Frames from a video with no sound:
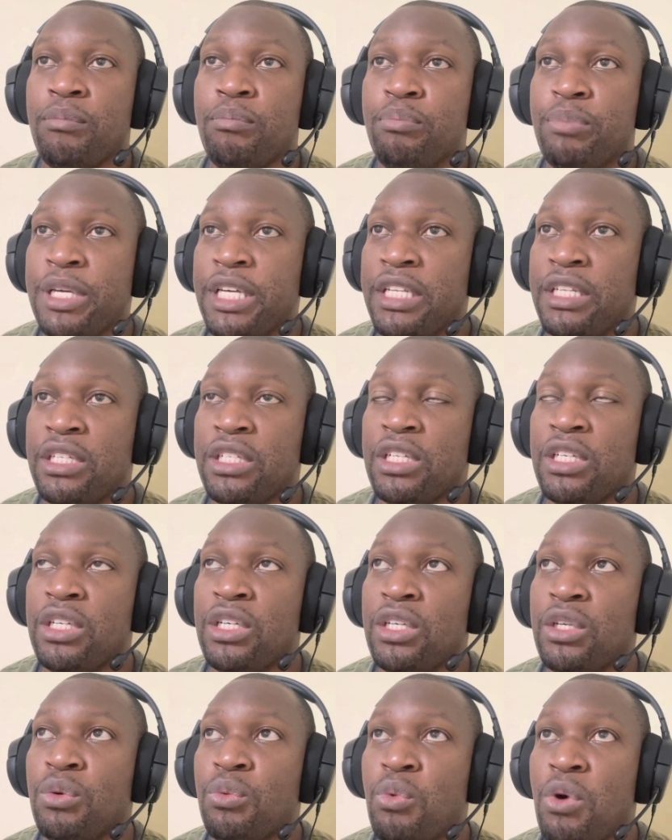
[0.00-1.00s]
been
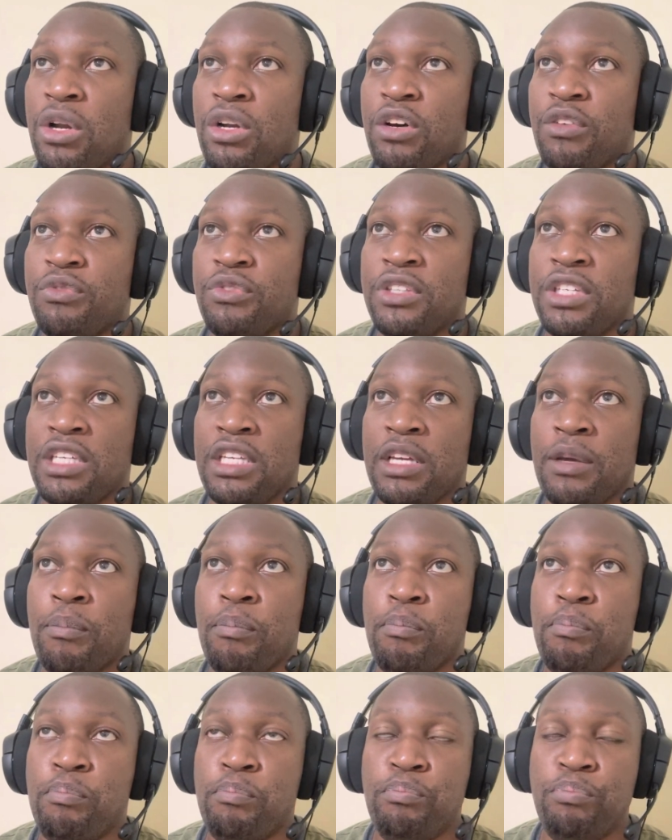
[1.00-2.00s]
one of the
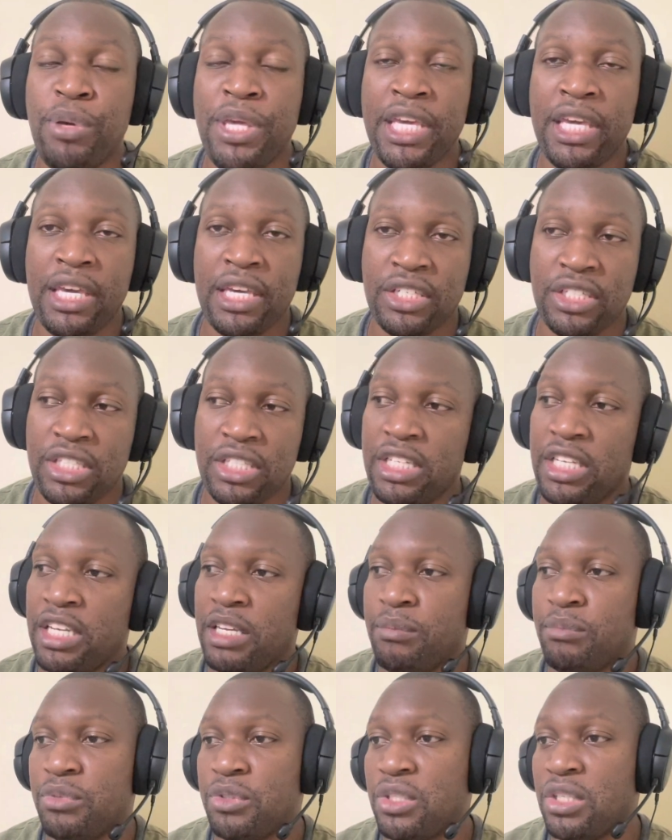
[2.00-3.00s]
biggest
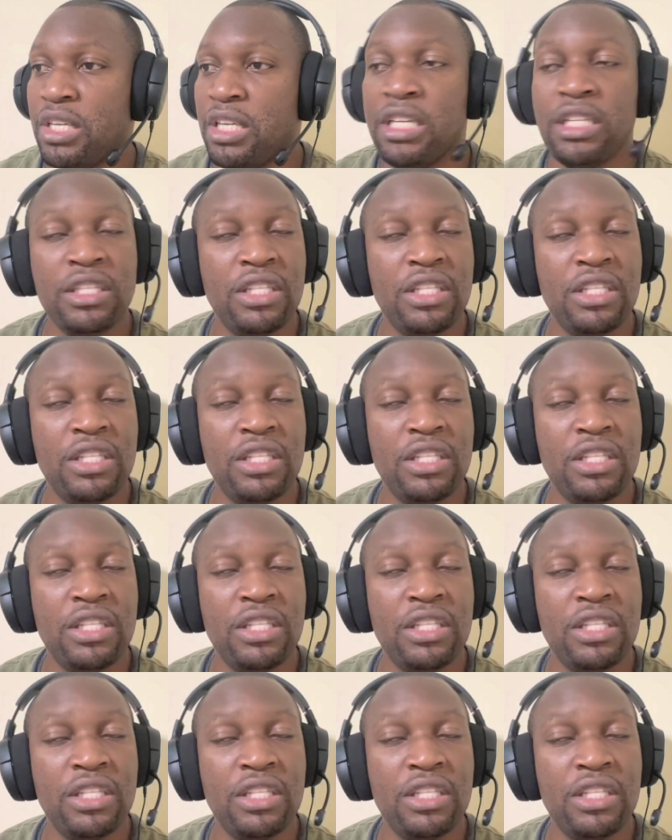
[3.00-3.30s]
names in